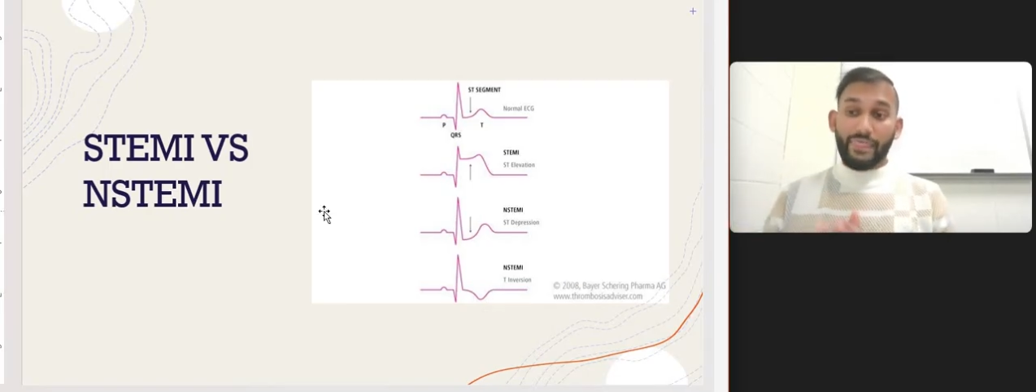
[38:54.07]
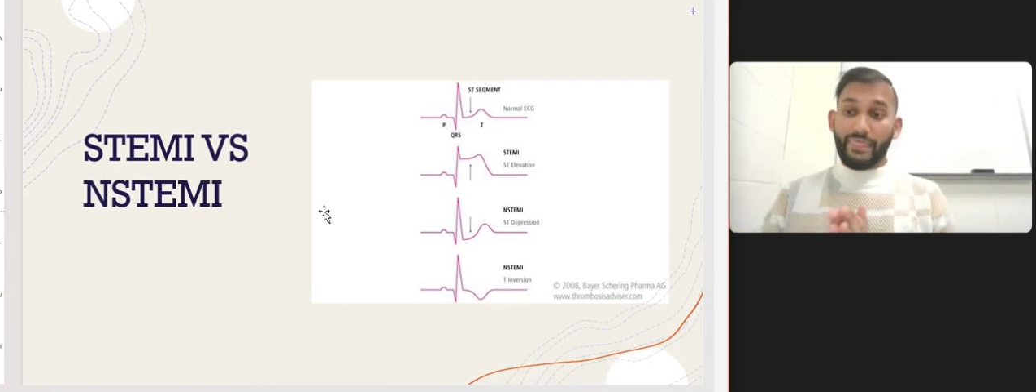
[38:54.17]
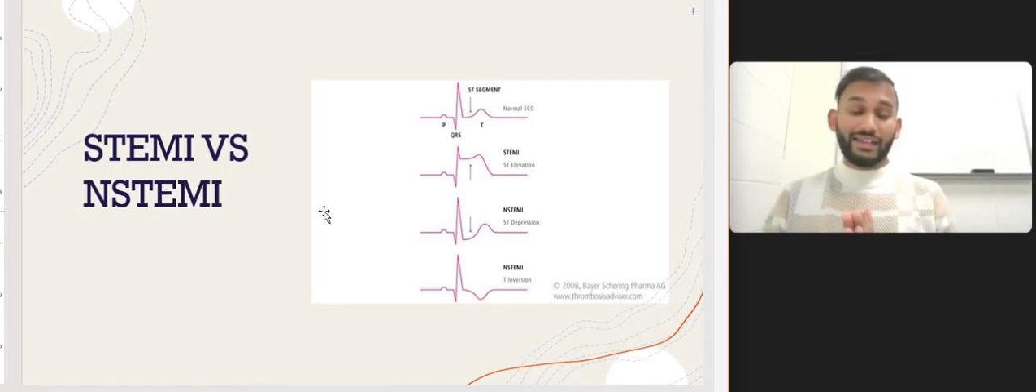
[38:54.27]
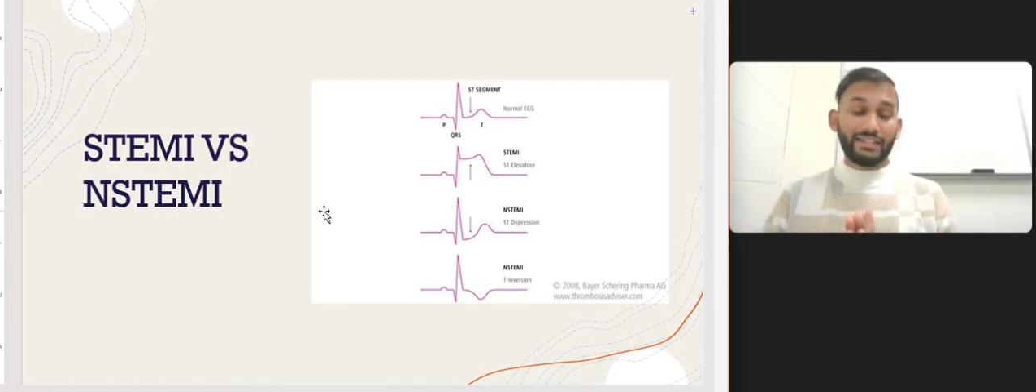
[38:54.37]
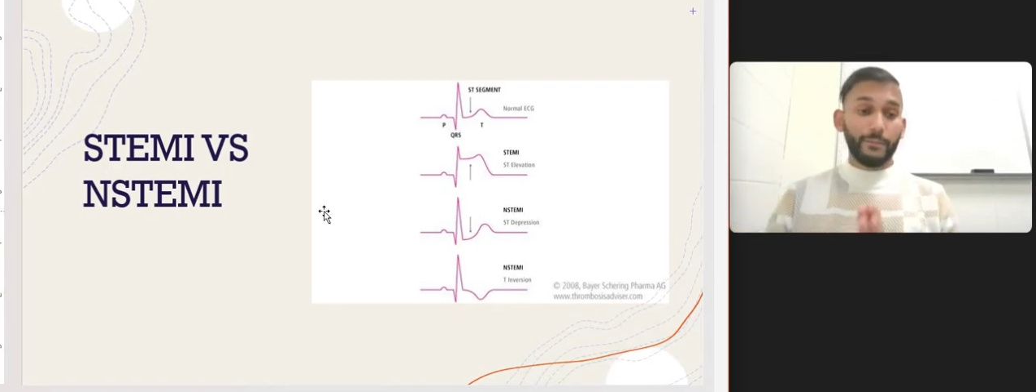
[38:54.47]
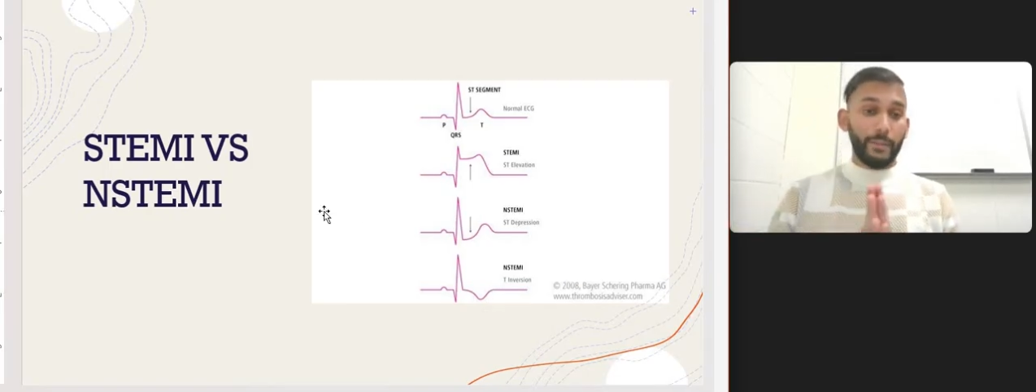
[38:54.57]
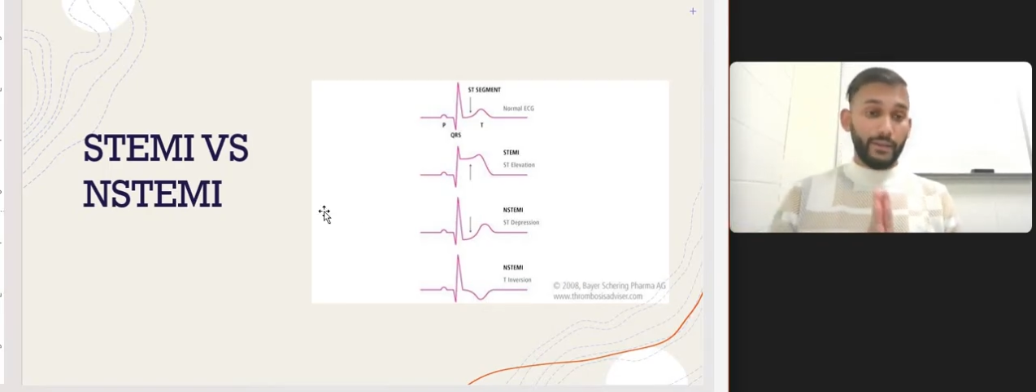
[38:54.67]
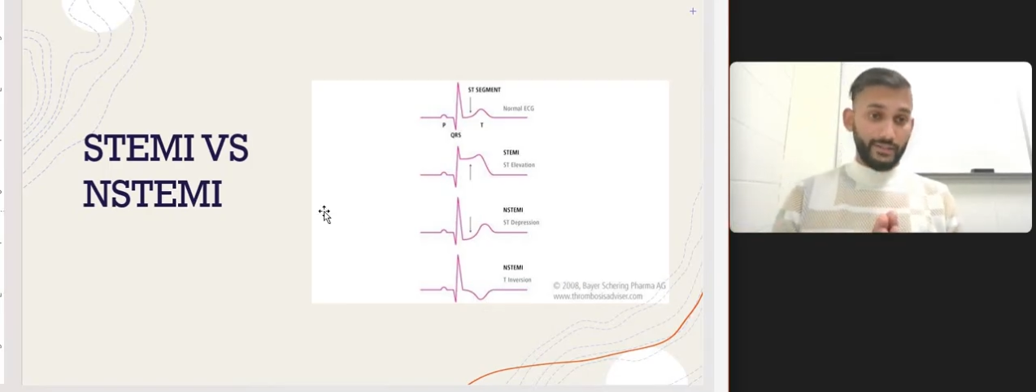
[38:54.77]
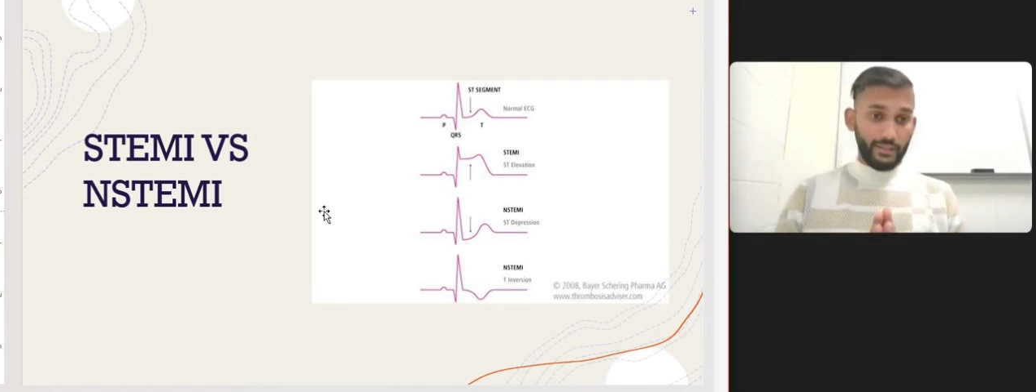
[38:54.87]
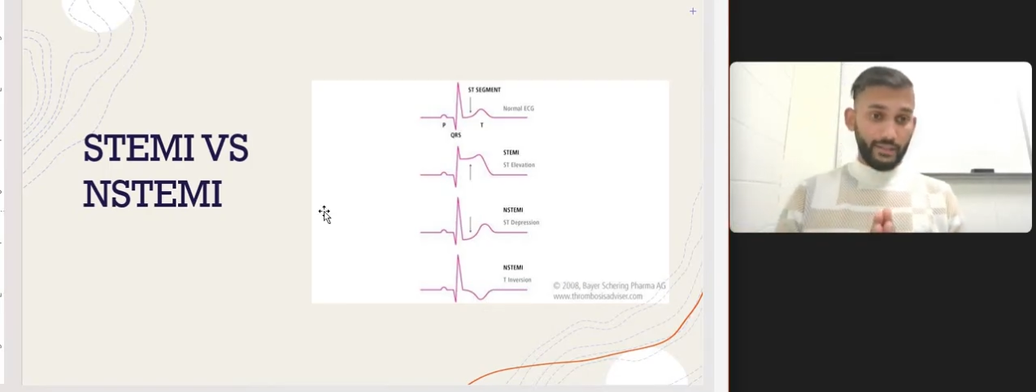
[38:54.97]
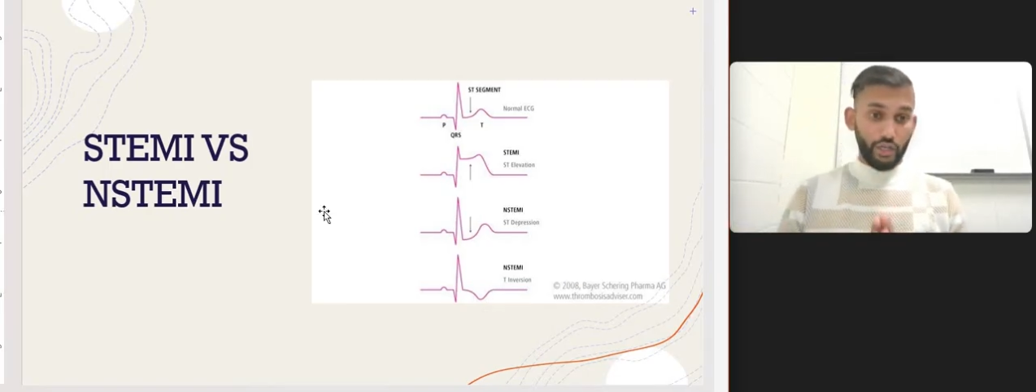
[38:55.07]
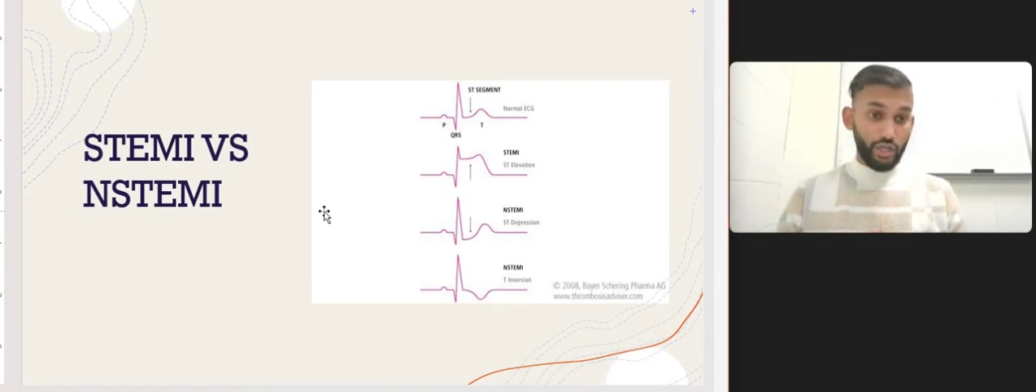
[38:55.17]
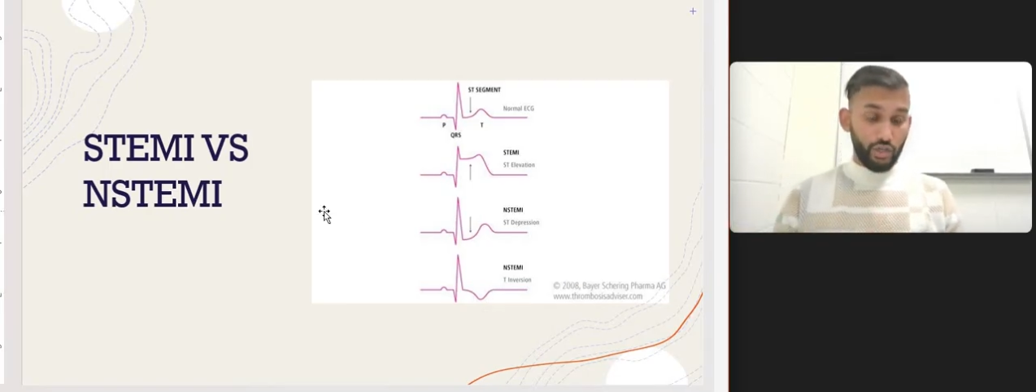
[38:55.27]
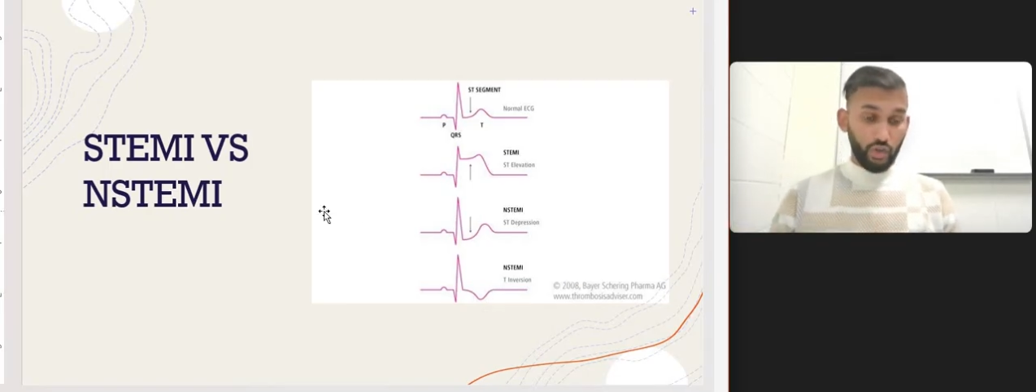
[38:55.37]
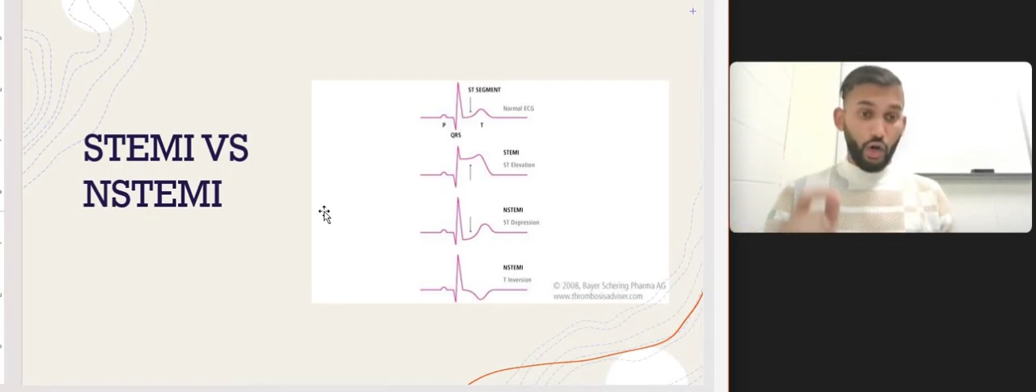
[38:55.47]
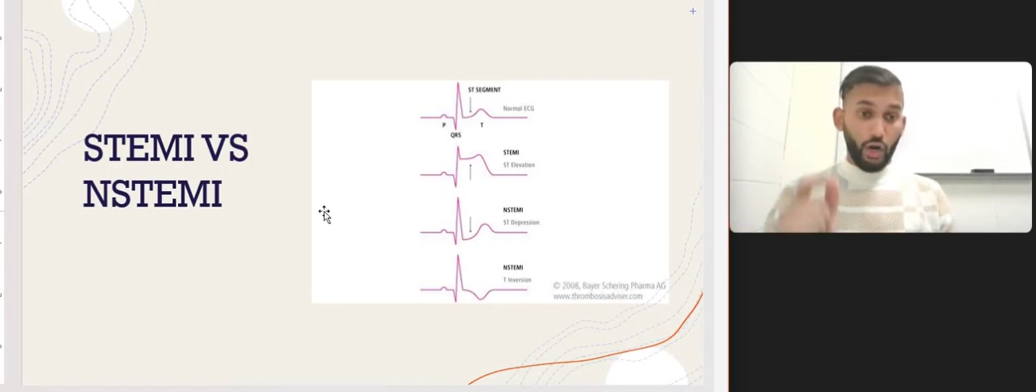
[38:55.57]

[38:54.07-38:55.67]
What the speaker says: that's the basic thing you need to know